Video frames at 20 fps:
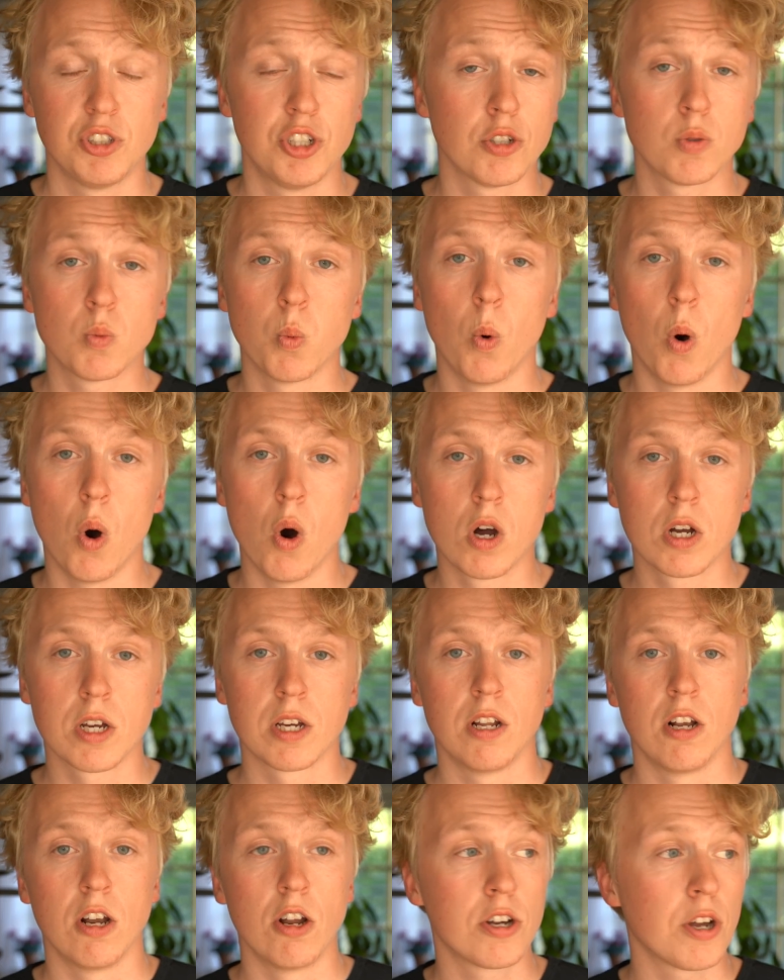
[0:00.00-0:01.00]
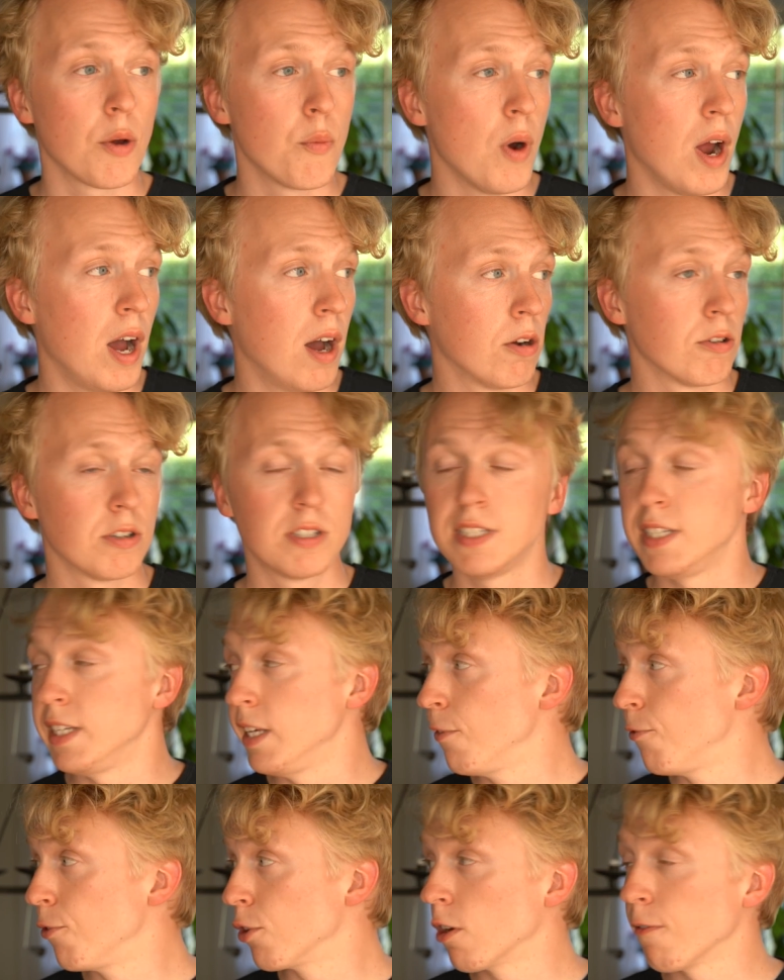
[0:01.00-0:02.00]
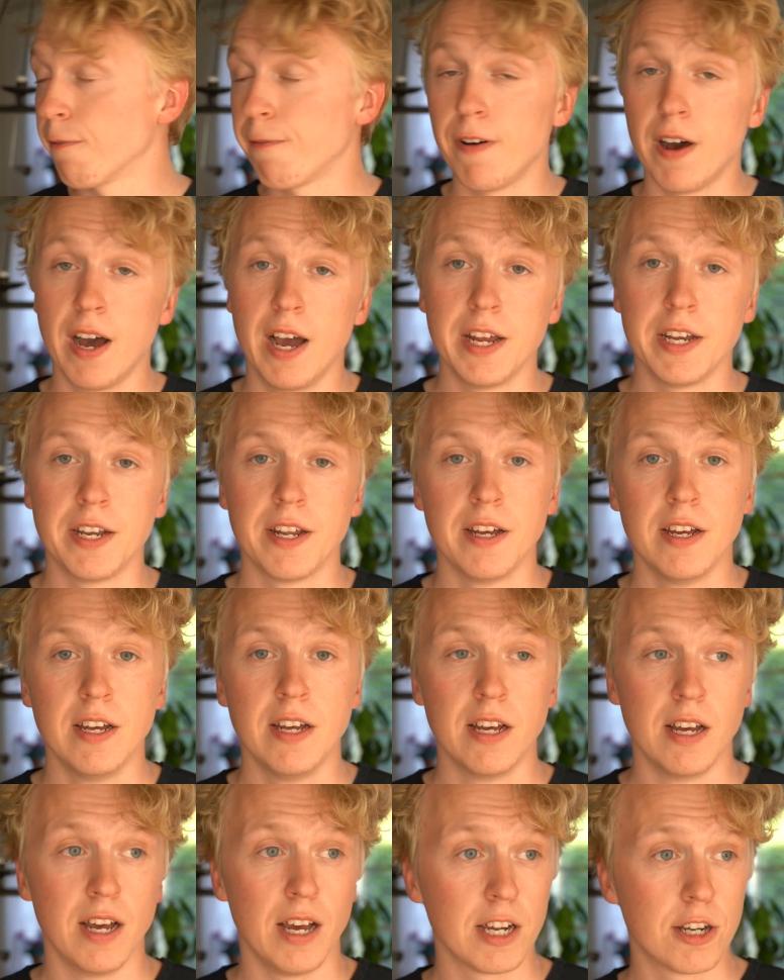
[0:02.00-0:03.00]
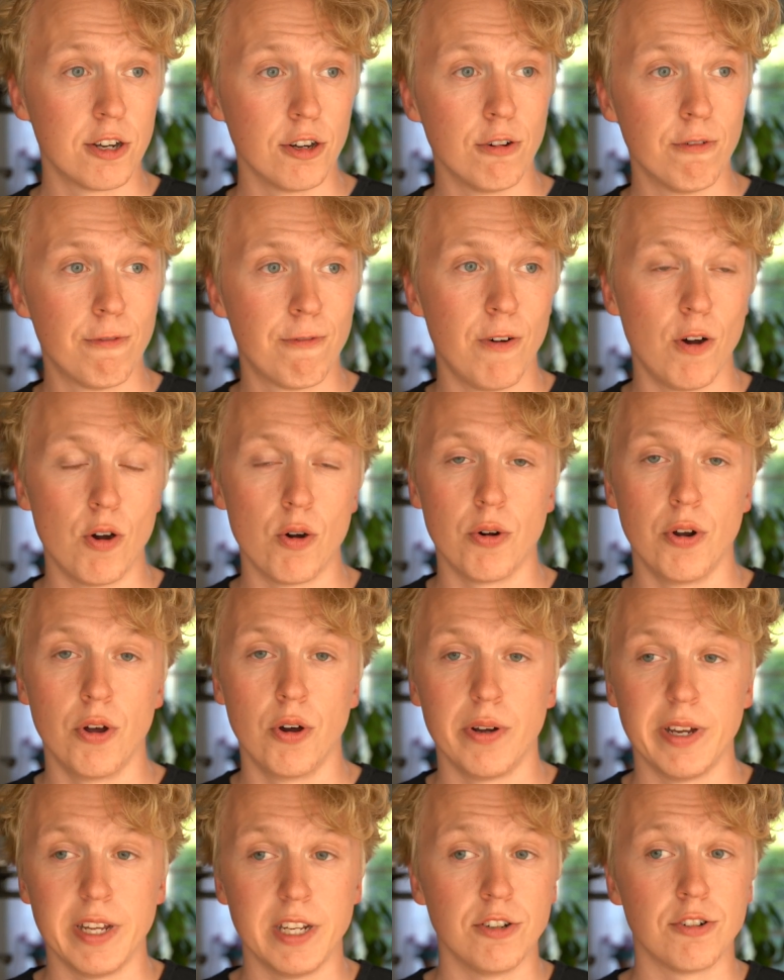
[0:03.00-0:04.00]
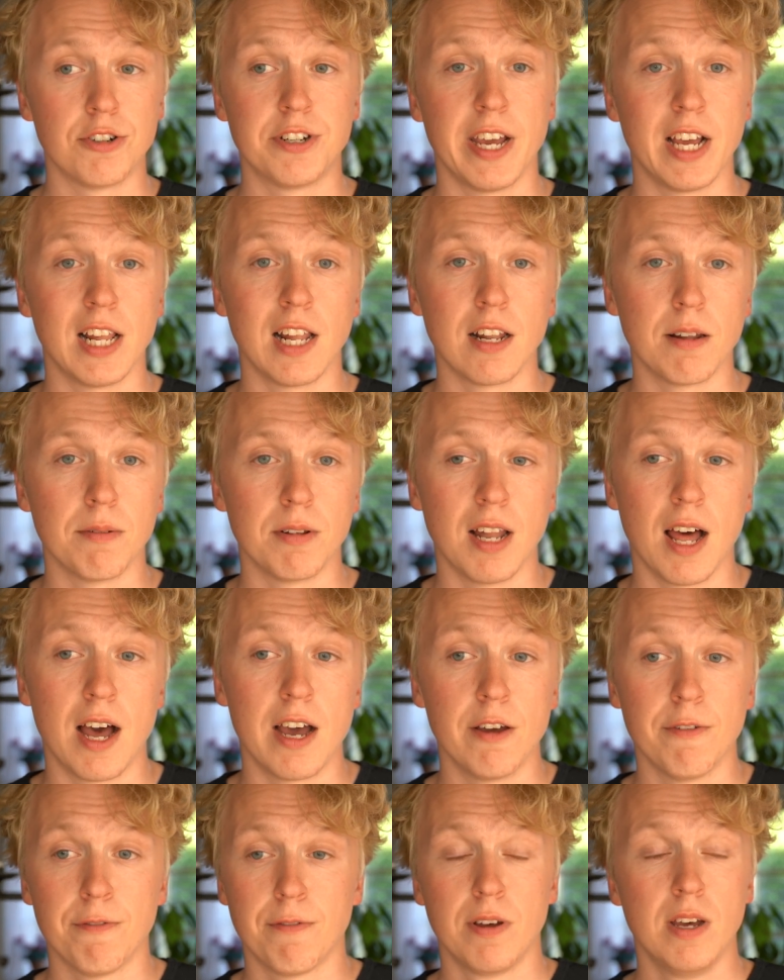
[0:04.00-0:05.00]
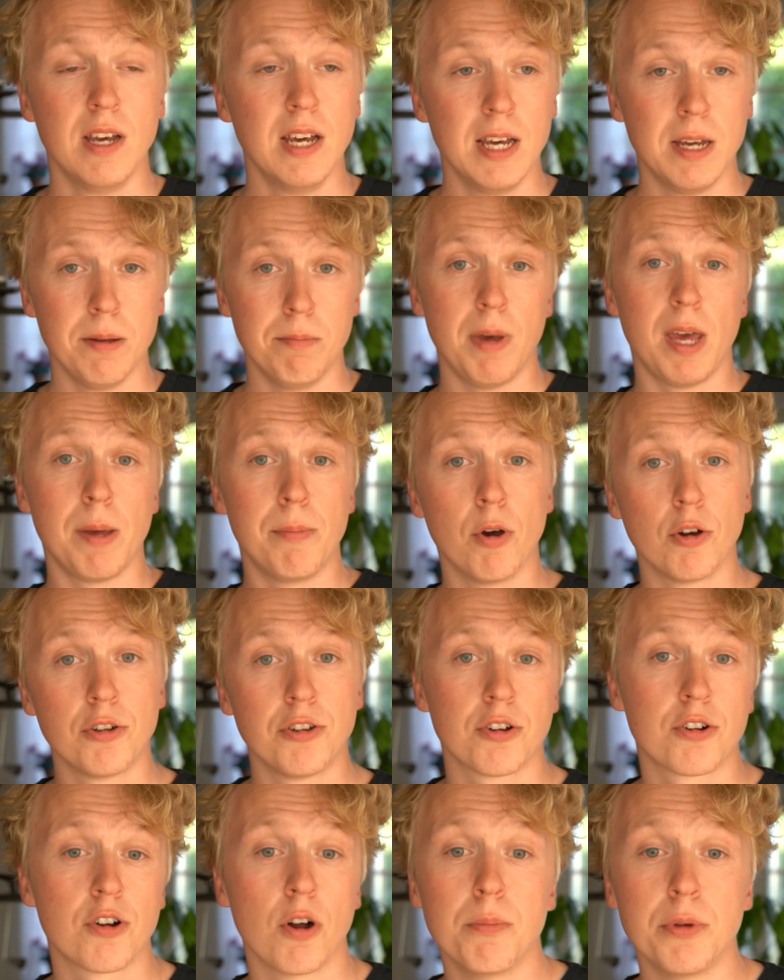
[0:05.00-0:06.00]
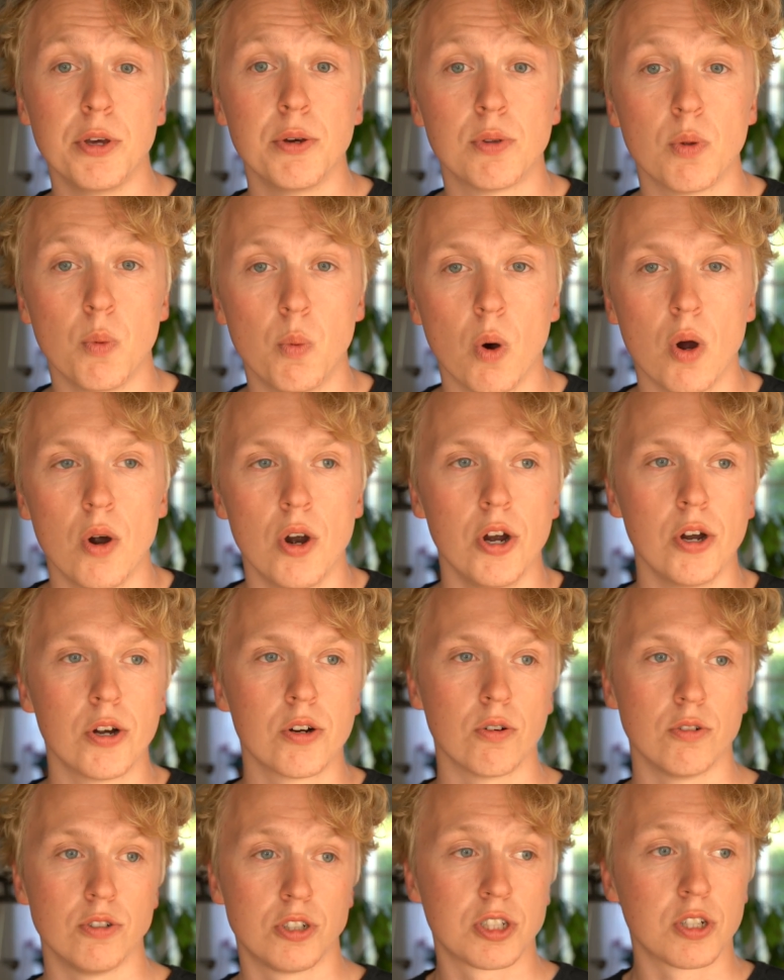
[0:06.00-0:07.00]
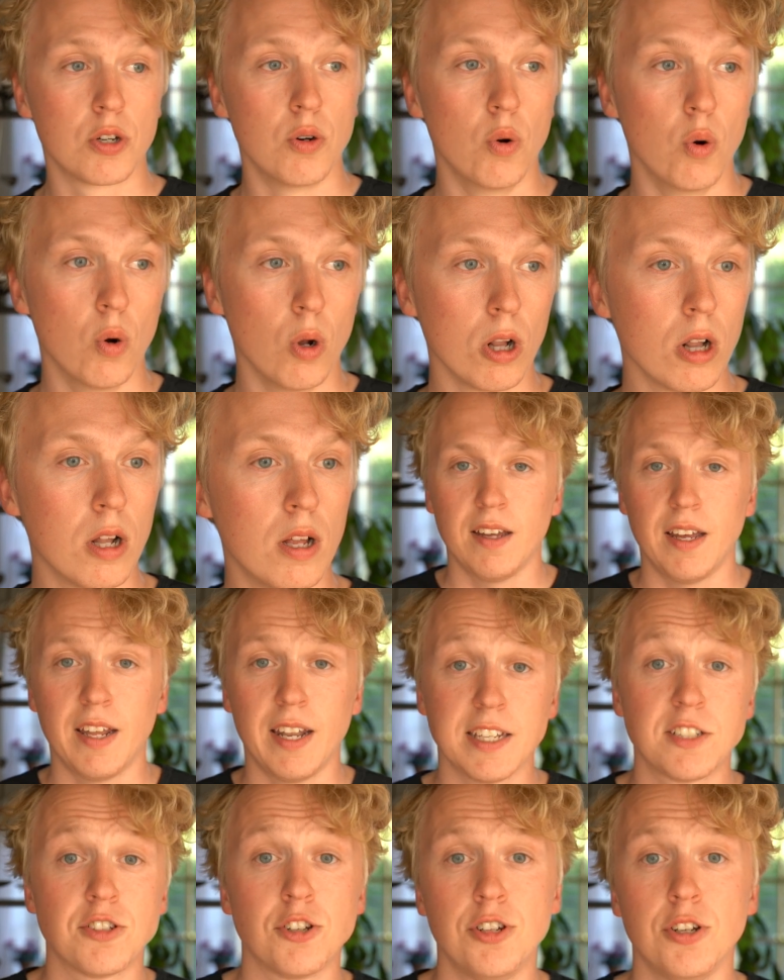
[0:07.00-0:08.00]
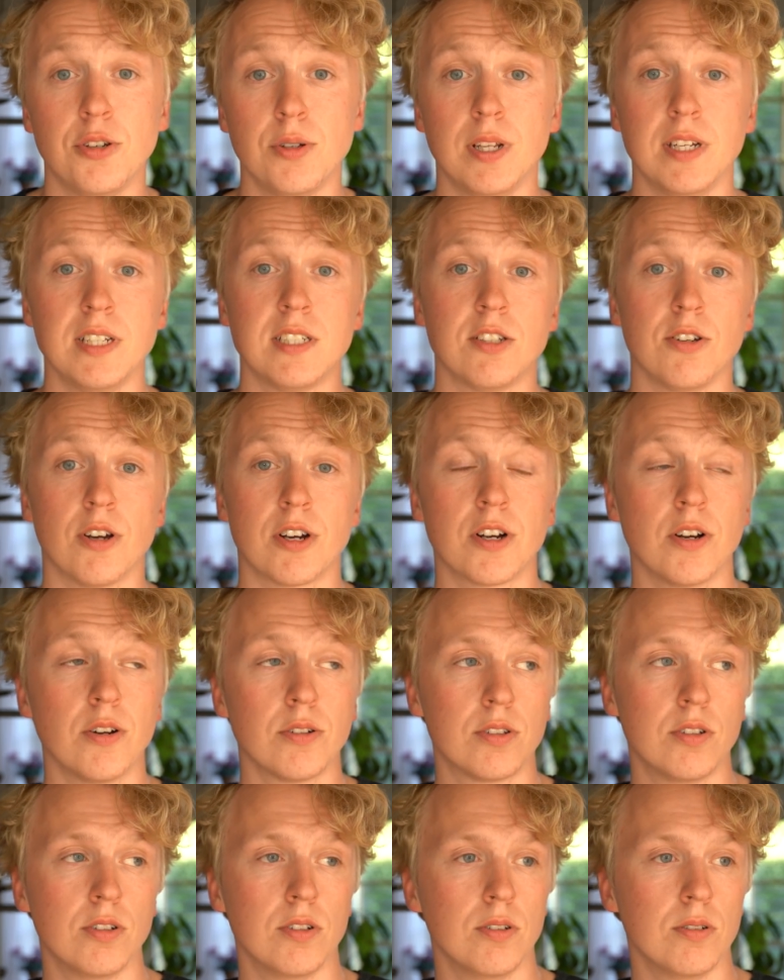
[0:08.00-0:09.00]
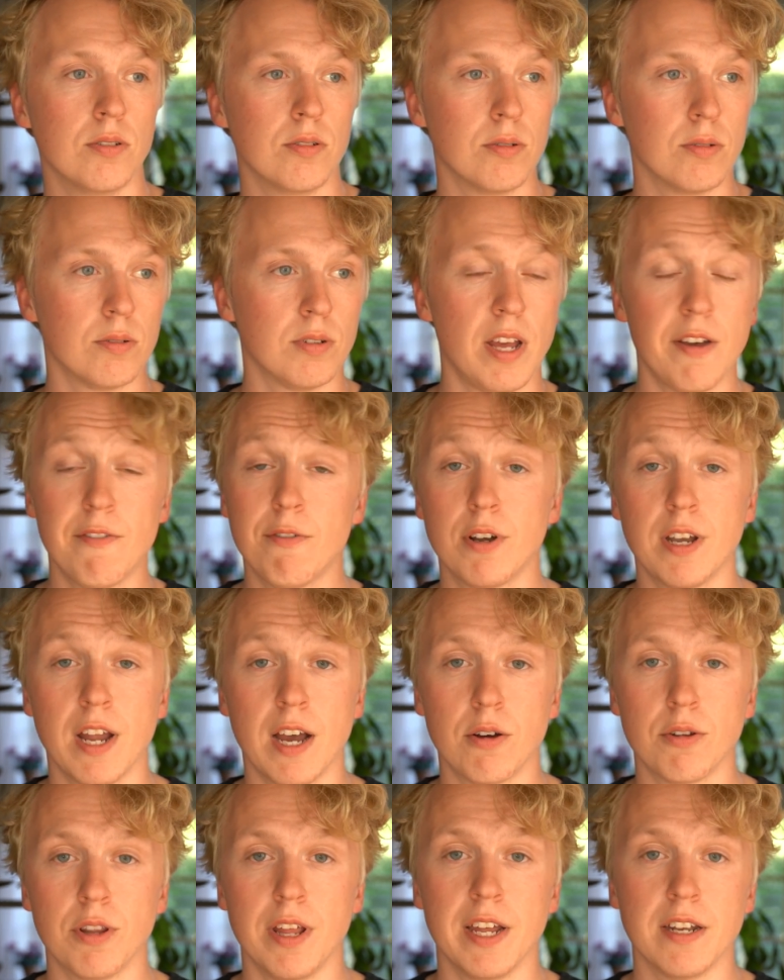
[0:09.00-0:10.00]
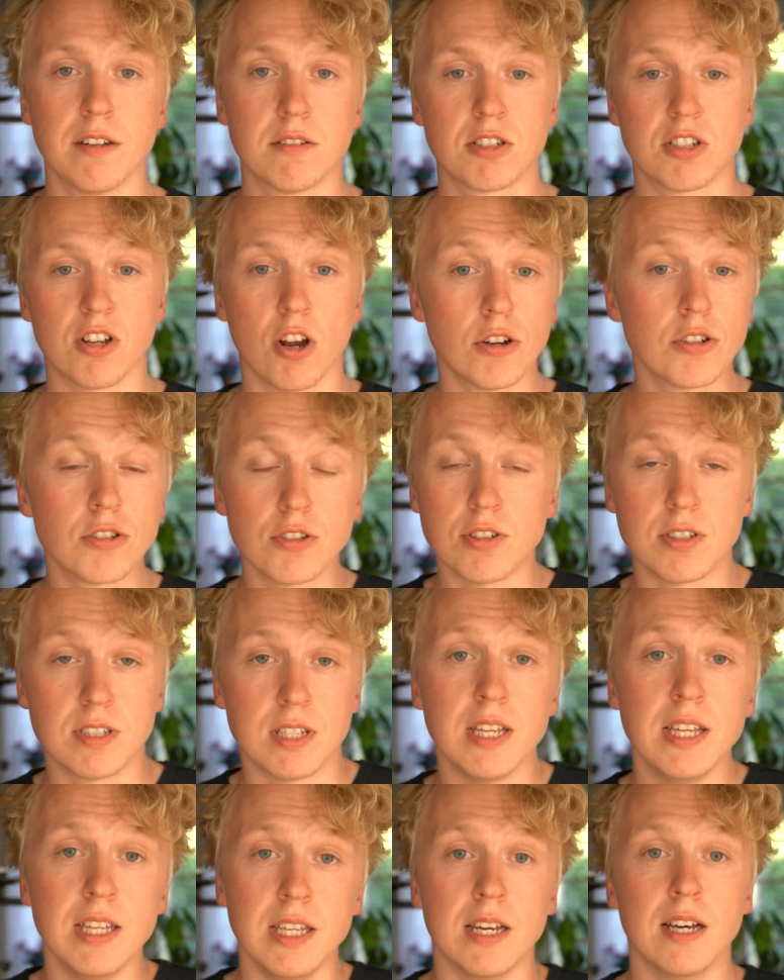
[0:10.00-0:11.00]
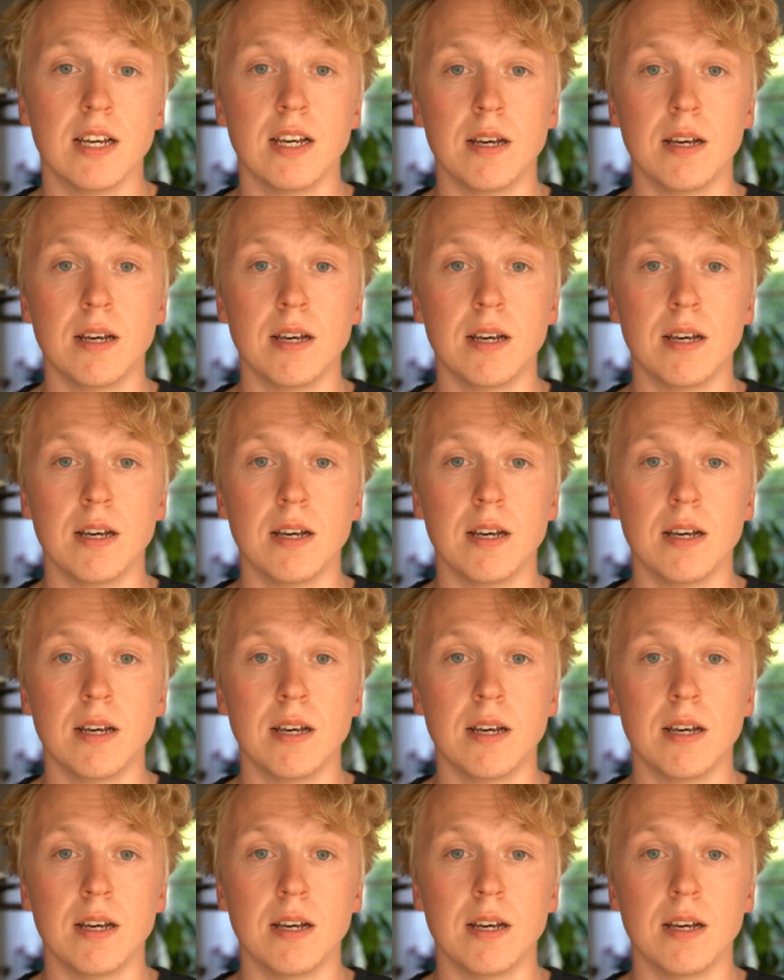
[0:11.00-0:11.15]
Just walk, look around, see if you can find a good photo in your daily life, maybe on your commute to work or school. And as you do this, you're going to every now and then start to see